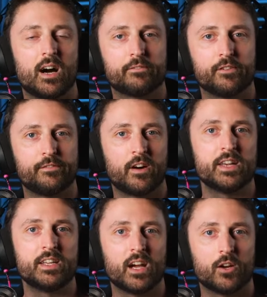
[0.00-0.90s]
after
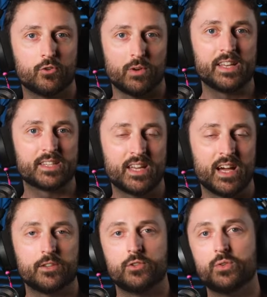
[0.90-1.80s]
finding a great
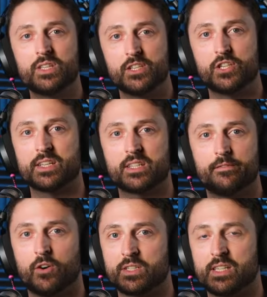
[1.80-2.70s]
sound using just the
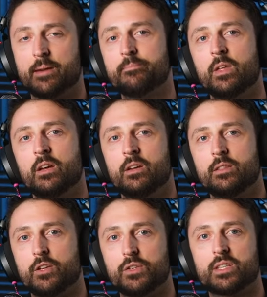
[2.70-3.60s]
VoxLab
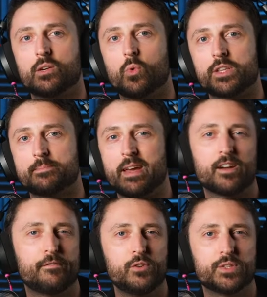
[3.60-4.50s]
that you still want to make
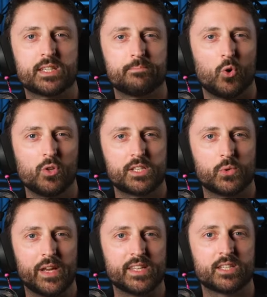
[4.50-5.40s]
a few smaller
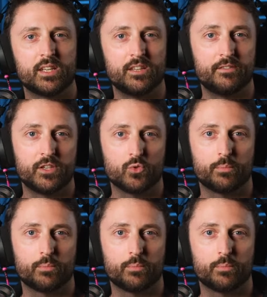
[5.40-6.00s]
tweaks to individual